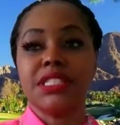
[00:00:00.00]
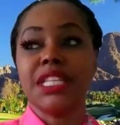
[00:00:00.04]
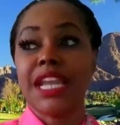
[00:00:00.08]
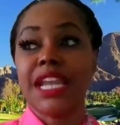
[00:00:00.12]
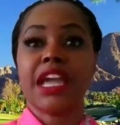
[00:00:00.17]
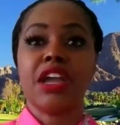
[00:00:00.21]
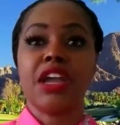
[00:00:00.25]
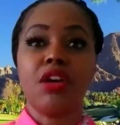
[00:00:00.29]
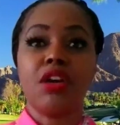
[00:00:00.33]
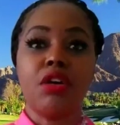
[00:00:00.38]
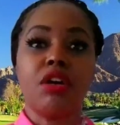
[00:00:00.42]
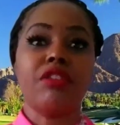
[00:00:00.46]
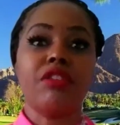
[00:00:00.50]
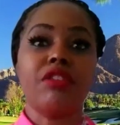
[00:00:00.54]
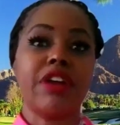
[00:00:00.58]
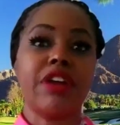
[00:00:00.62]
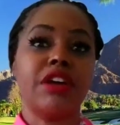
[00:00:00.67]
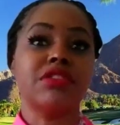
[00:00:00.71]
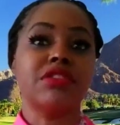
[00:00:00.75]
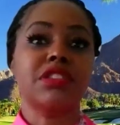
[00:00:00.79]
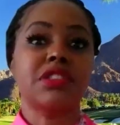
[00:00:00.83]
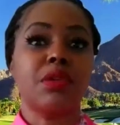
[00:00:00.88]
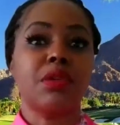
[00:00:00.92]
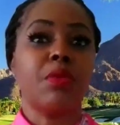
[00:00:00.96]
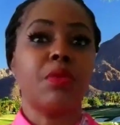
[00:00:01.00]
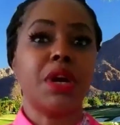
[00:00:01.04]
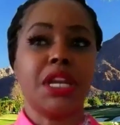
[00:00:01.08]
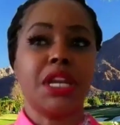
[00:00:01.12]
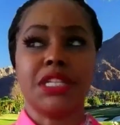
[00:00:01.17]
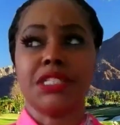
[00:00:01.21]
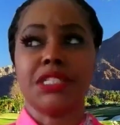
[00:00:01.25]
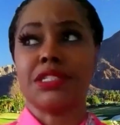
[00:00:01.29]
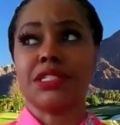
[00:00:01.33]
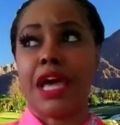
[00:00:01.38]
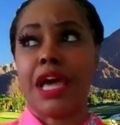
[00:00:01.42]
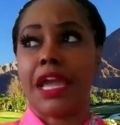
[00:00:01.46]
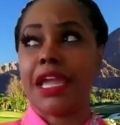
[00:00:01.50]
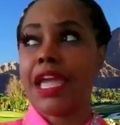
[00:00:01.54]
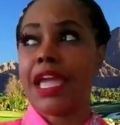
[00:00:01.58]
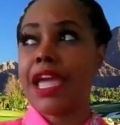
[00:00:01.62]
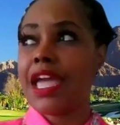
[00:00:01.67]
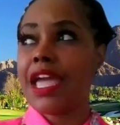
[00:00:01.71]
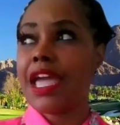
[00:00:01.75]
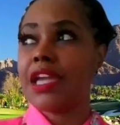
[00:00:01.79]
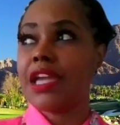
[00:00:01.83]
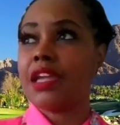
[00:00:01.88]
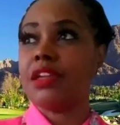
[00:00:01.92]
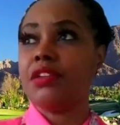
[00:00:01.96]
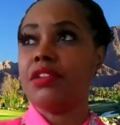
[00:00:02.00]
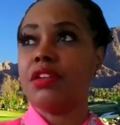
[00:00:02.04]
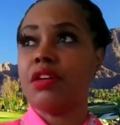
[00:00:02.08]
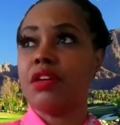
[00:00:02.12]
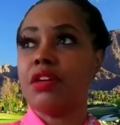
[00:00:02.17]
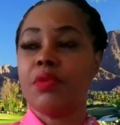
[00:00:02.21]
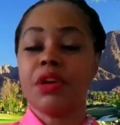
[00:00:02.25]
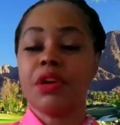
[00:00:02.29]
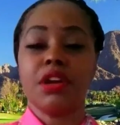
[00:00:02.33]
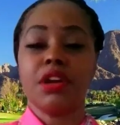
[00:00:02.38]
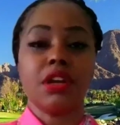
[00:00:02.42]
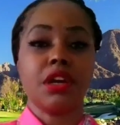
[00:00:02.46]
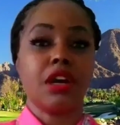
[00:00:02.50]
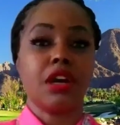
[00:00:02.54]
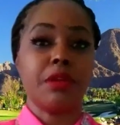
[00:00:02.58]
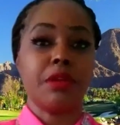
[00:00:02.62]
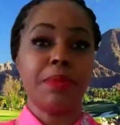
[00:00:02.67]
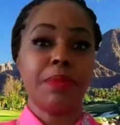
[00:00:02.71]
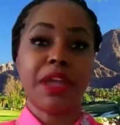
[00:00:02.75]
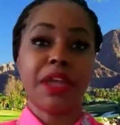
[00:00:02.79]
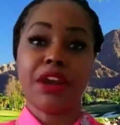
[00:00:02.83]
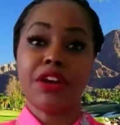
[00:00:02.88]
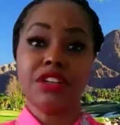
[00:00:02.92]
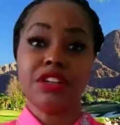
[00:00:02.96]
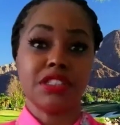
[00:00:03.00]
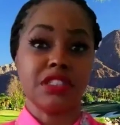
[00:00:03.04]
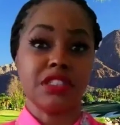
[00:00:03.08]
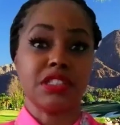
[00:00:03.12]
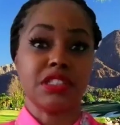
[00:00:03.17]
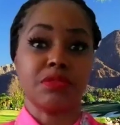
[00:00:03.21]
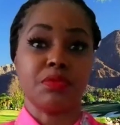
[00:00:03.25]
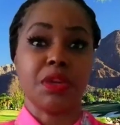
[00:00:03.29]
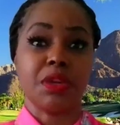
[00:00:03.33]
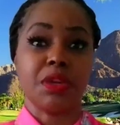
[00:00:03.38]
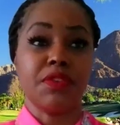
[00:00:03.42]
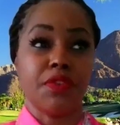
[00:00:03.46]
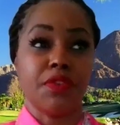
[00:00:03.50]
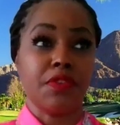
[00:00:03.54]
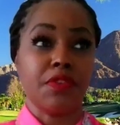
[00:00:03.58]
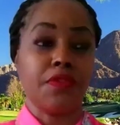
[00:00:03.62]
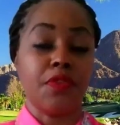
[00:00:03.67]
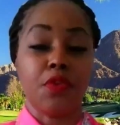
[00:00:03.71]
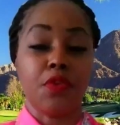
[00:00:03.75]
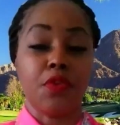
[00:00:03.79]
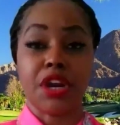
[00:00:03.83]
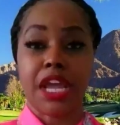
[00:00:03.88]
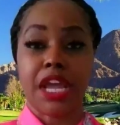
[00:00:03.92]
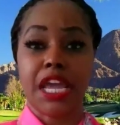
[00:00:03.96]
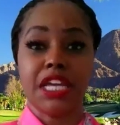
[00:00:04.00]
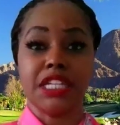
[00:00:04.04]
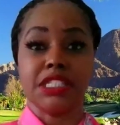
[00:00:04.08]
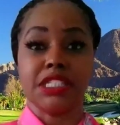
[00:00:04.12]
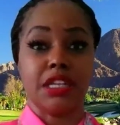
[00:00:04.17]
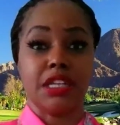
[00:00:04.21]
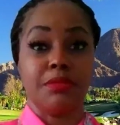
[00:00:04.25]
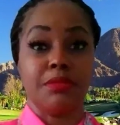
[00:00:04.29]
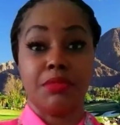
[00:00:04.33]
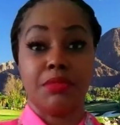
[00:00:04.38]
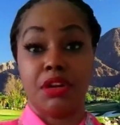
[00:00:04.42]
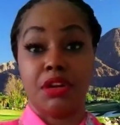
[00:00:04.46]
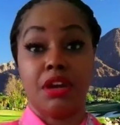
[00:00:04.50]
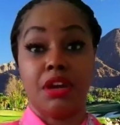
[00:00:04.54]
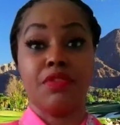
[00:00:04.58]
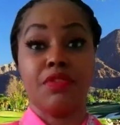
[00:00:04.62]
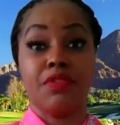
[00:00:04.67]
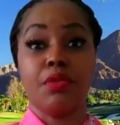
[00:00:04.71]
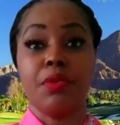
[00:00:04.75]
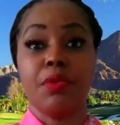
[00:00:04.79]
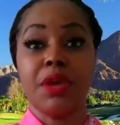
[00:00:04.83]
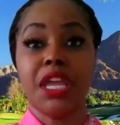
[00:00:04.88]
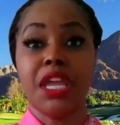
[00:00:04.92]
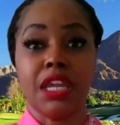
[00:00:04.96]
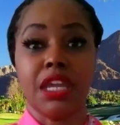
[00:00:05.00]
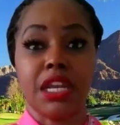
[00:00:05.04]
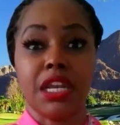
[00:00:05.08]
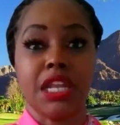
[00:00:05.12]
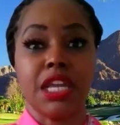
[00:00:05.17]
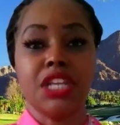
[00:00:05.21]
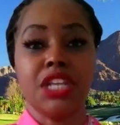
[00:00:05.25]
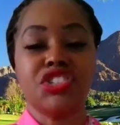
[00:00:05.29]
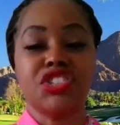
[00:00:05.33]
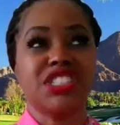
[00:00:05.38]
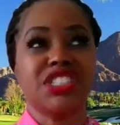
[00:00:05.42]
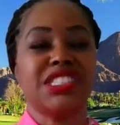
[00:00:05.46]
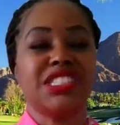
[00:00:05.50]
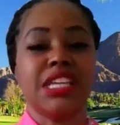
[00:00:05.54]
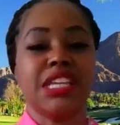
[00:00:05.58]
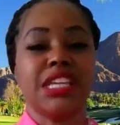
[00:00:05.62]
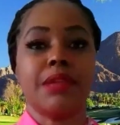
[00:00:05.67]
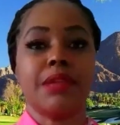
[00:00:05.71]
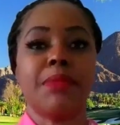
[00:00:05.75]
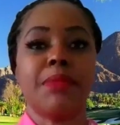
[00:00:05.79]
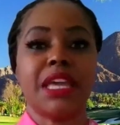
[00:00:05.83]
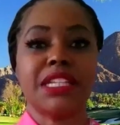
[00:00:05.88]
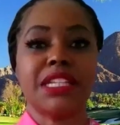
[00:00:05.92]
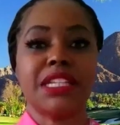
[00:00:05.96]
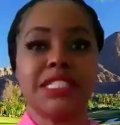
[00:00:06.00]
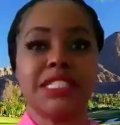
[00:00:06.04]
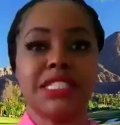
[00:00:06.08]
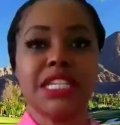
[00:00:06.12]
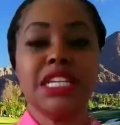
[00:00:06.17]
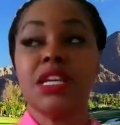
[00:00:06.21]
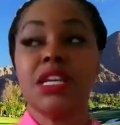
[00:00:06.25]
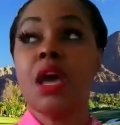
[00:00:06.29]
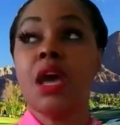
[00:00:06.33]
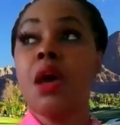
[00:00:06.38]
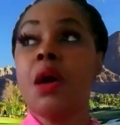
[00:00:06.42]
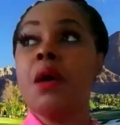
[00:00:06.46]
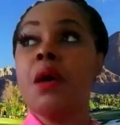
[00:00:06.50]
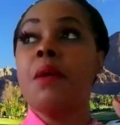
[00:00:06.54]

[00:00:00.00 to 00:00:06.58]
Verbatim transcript: Then I can go around someone that's like, hey, you know, we're going to go to Paris this week for four days in the middle of the week. And it just didn't make sense.